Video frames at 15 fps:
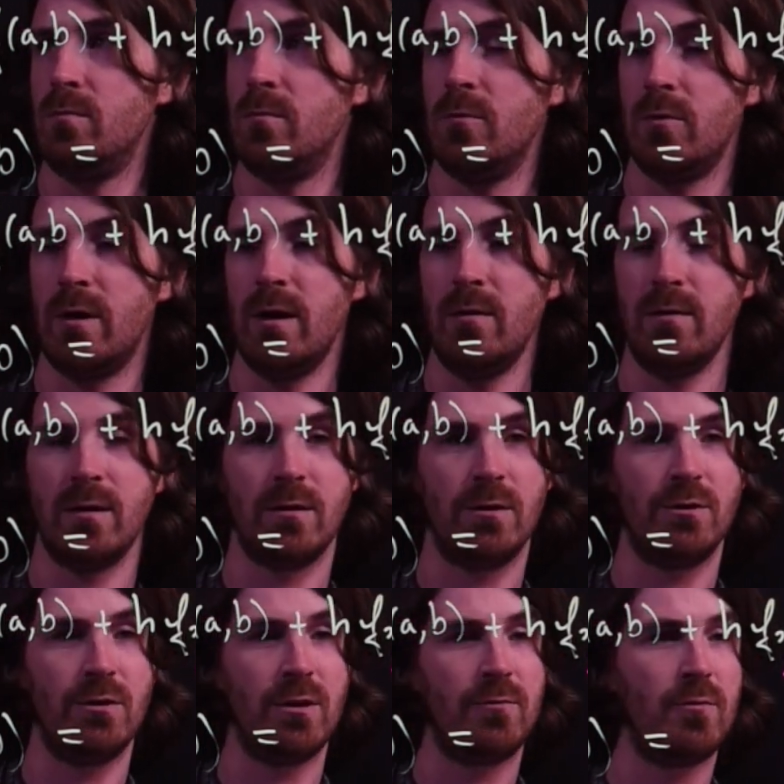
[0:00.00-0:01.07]
okay, at the
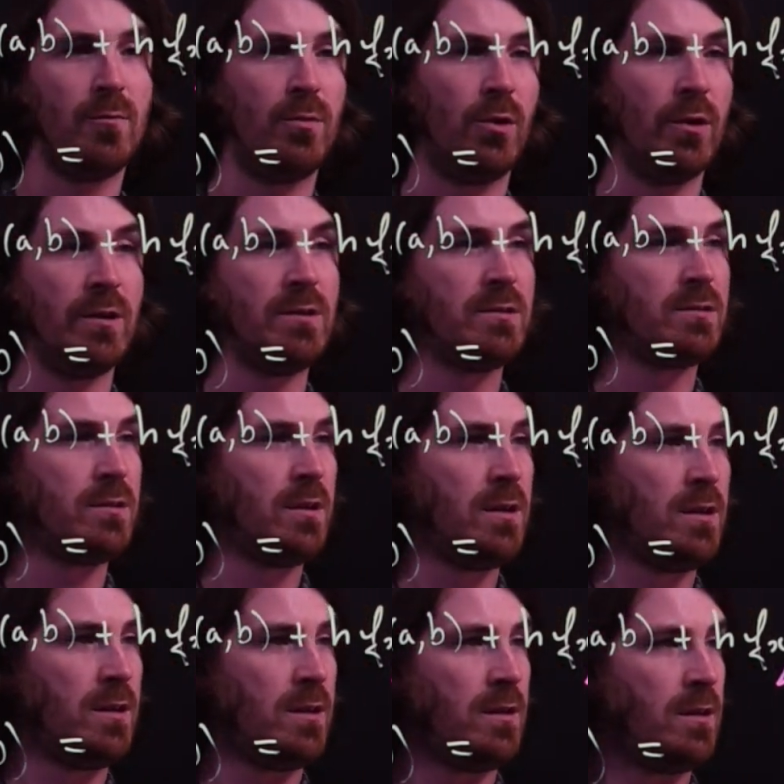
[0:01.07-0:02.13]
two different points,
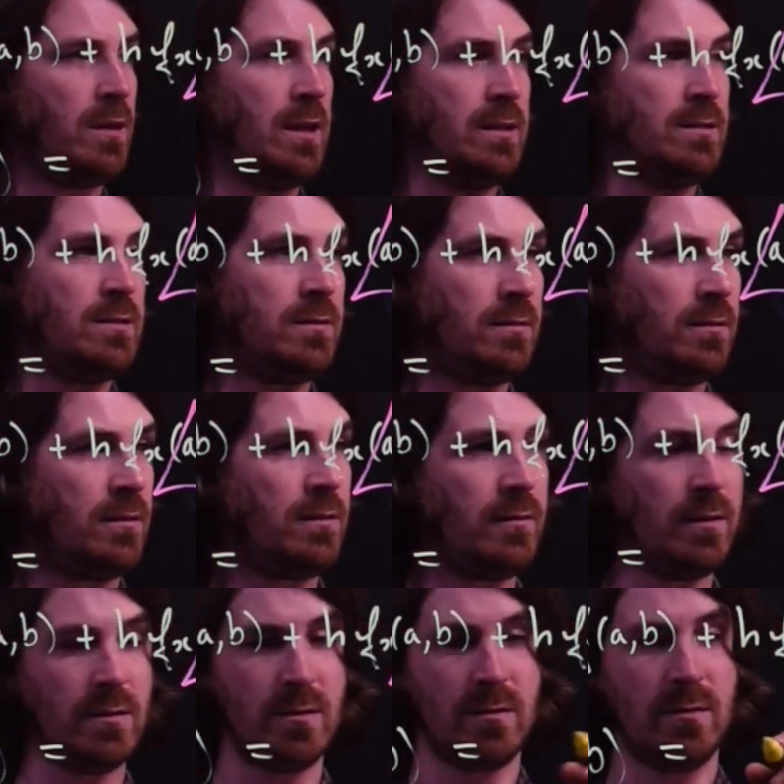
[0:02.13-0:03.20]
is
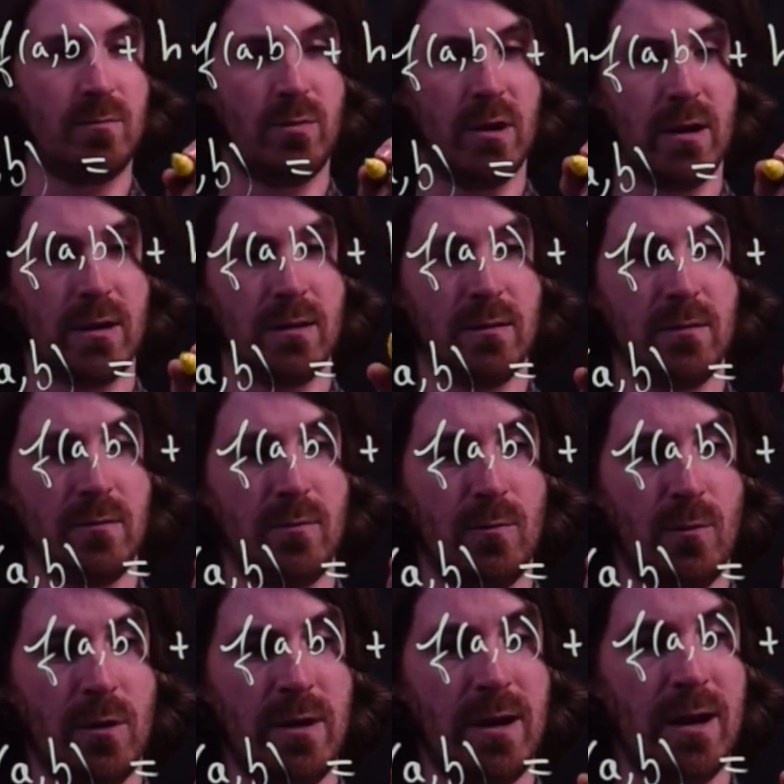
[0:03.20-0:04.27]
this bracket,
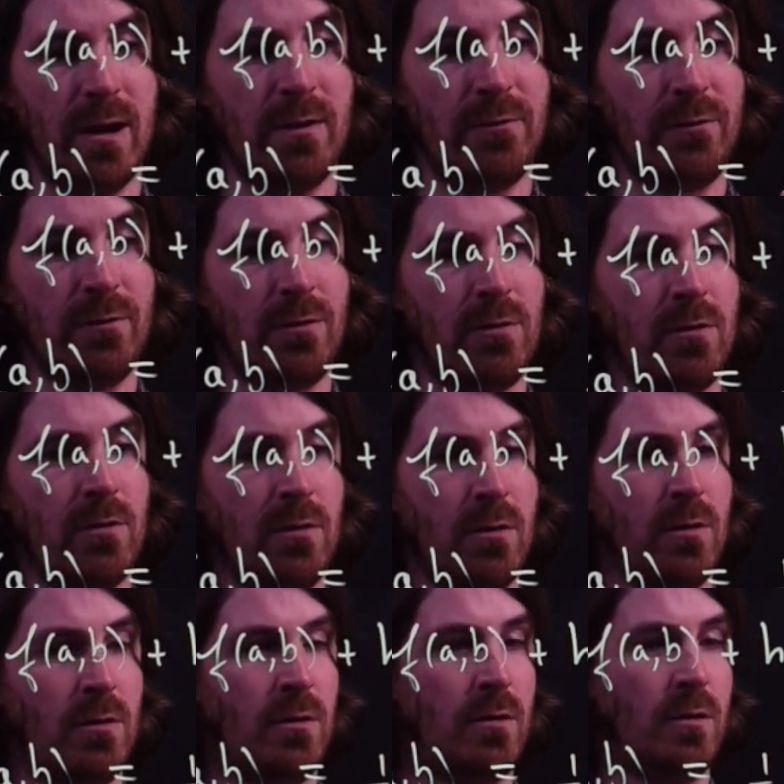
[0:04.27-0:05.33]
1/2,
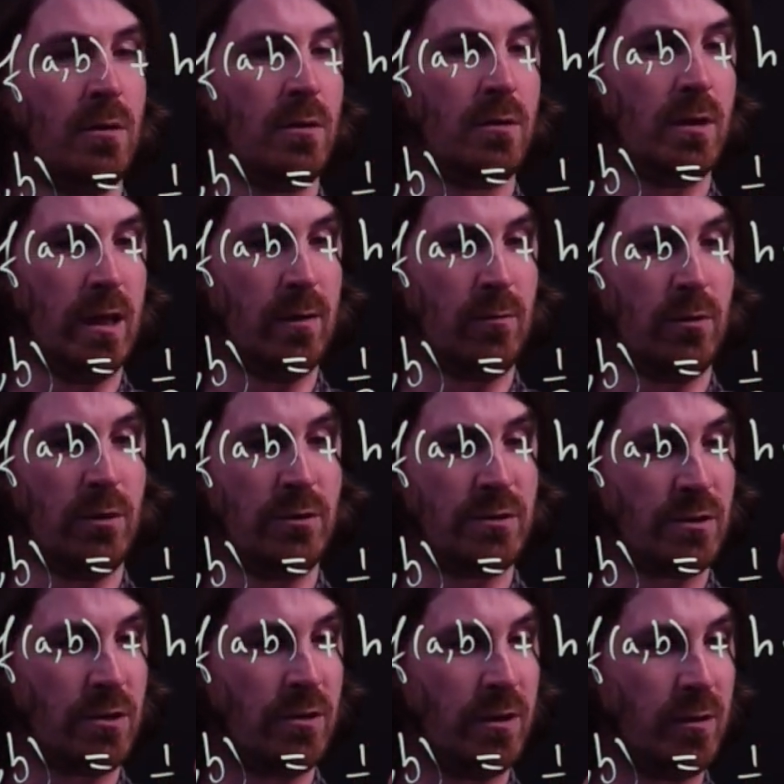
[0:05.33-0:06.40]
I'm going to use a
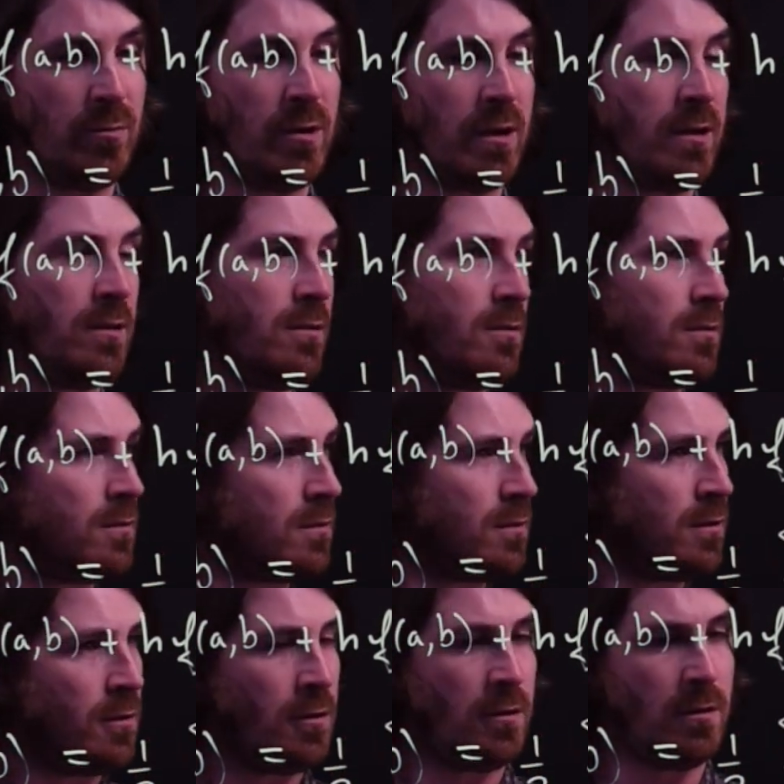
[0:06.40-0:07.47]
curly bracket,
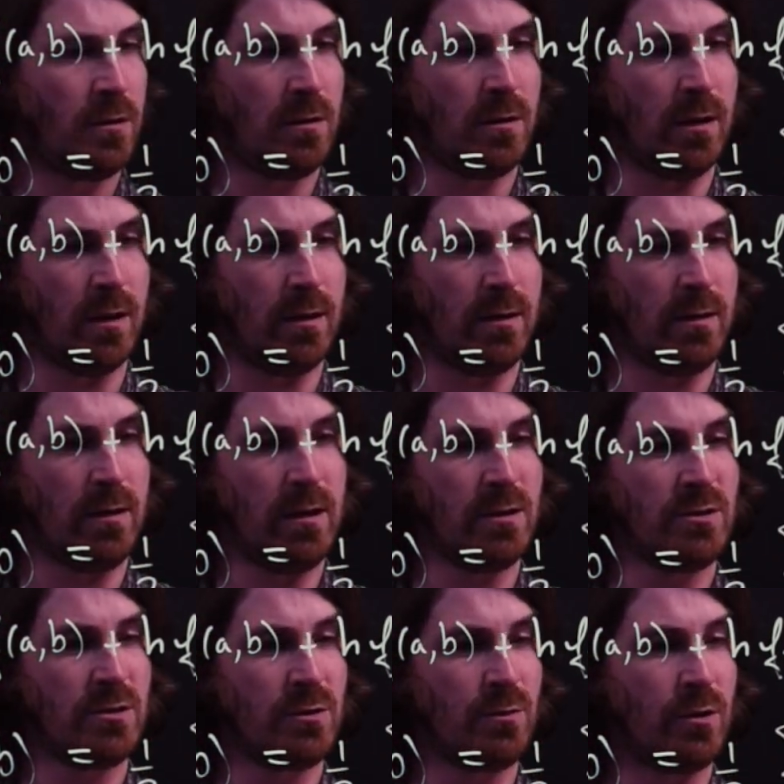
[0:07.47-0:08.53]

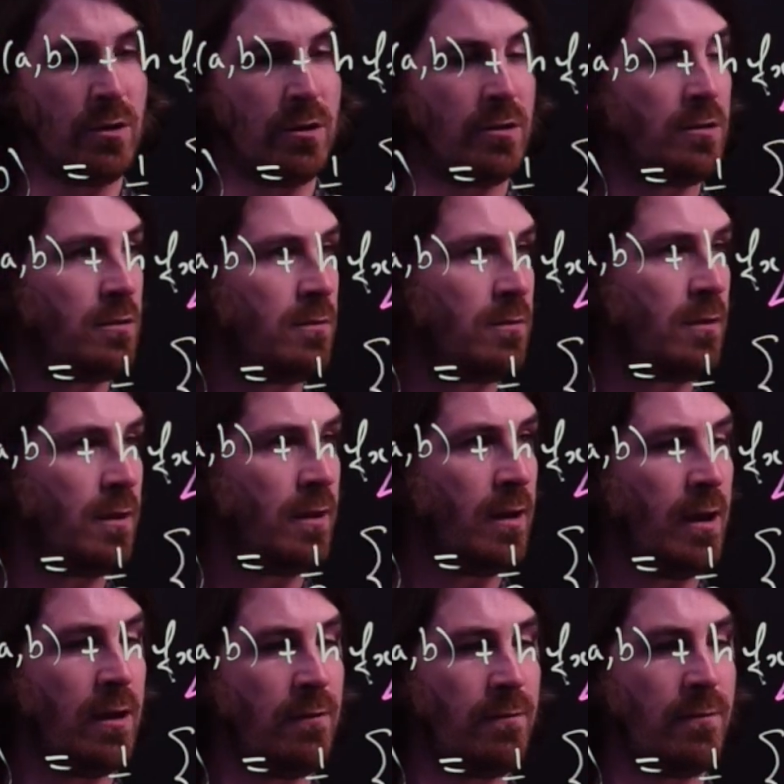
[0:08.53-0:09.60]
h squared
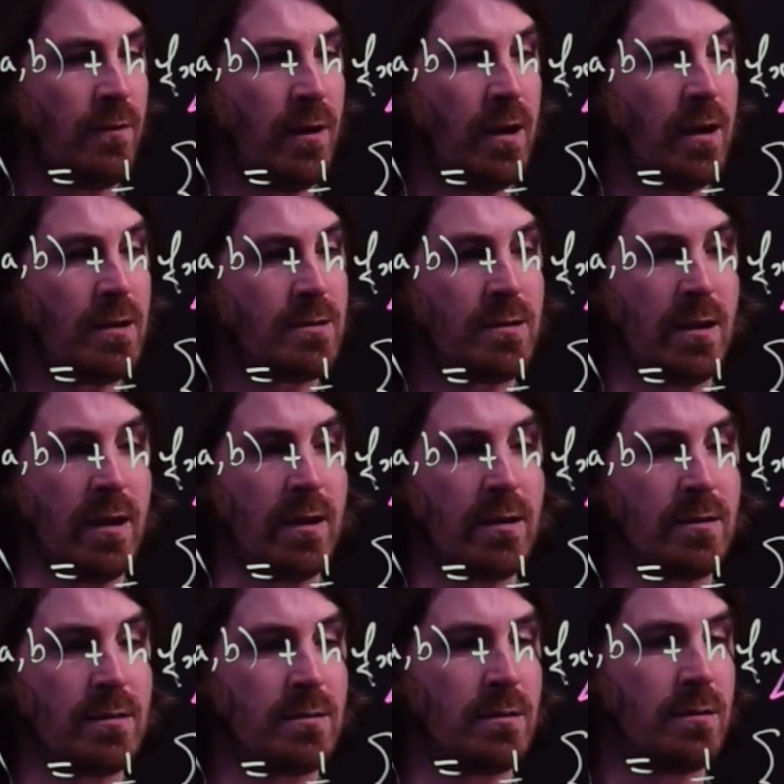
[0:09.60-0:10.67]

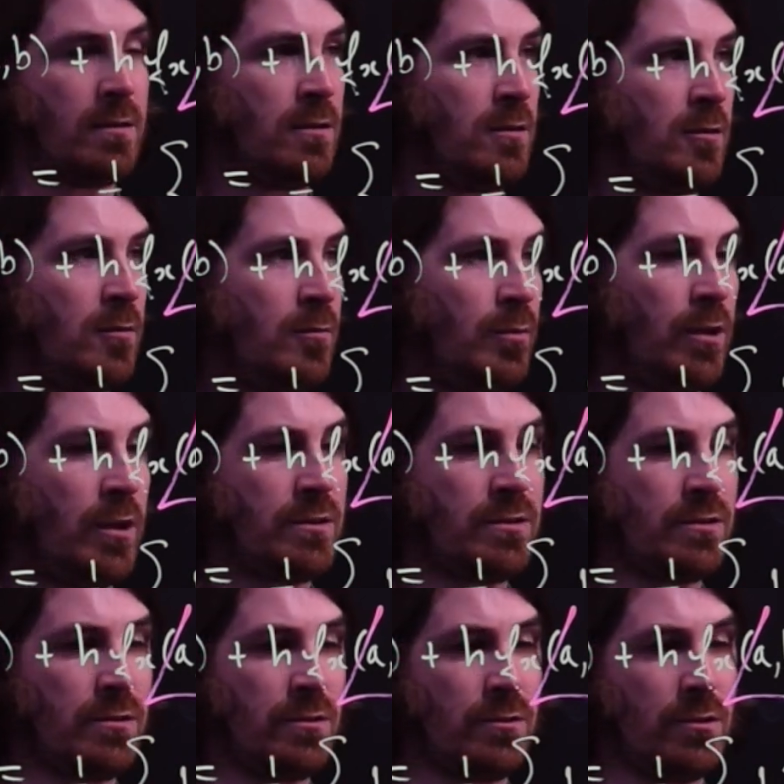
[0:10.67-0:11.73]
fxx
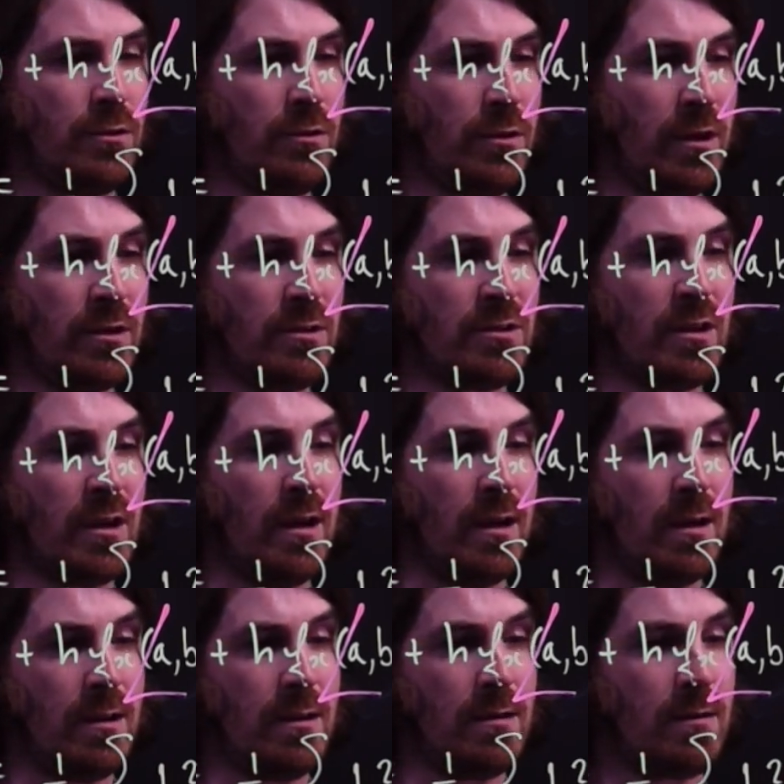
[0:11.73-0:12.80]
plus 2hk